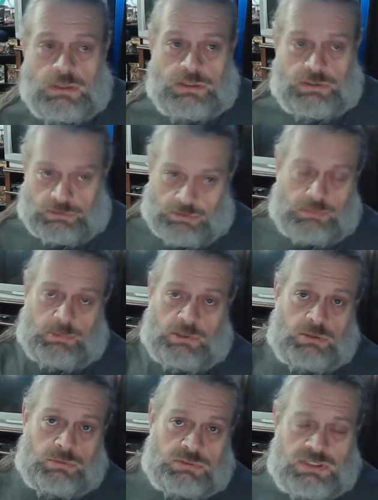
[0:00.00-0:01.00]
your incredible
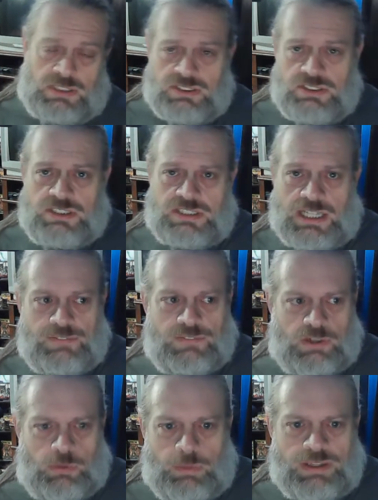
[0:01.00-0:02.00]
host. This is just kind of a
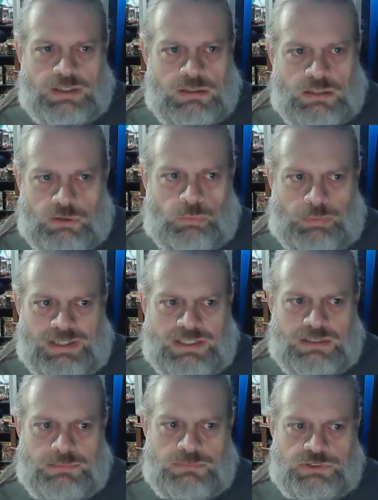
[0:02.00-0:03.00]
quick, little
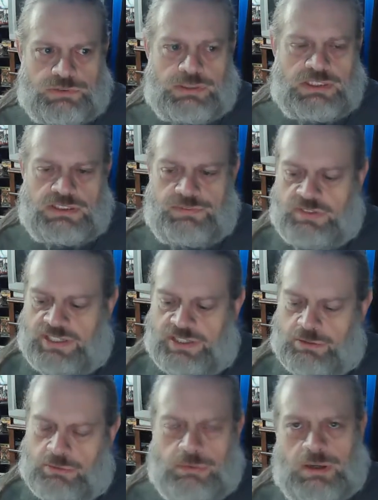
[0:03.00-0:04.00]
random, strange
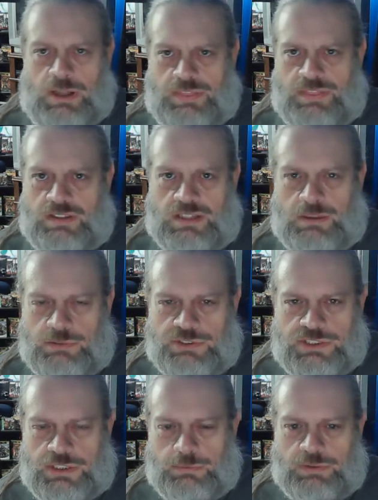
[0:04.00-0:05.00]
video I thought that I would
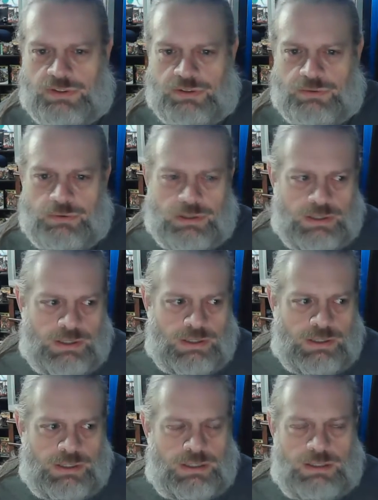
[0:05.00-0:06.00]
share with you.
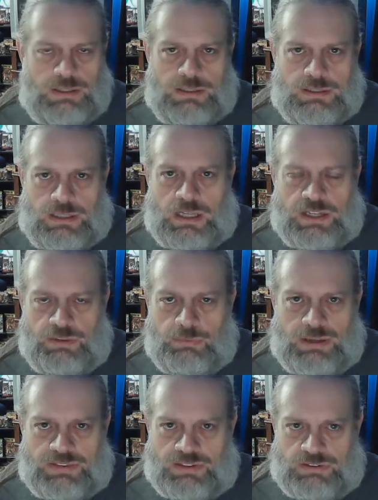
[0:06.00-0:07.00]
Uh, a lot of you
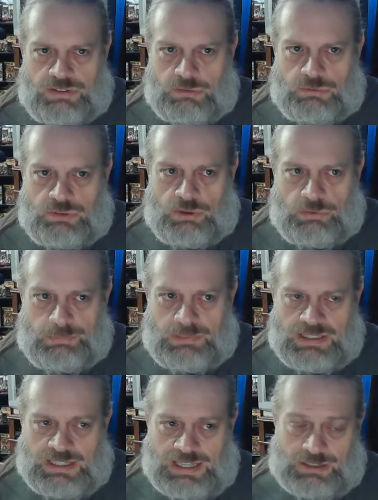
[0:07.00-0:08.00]
out there don't know
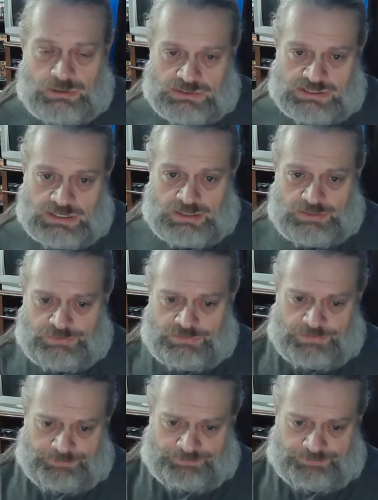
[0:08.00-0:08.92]
me outside of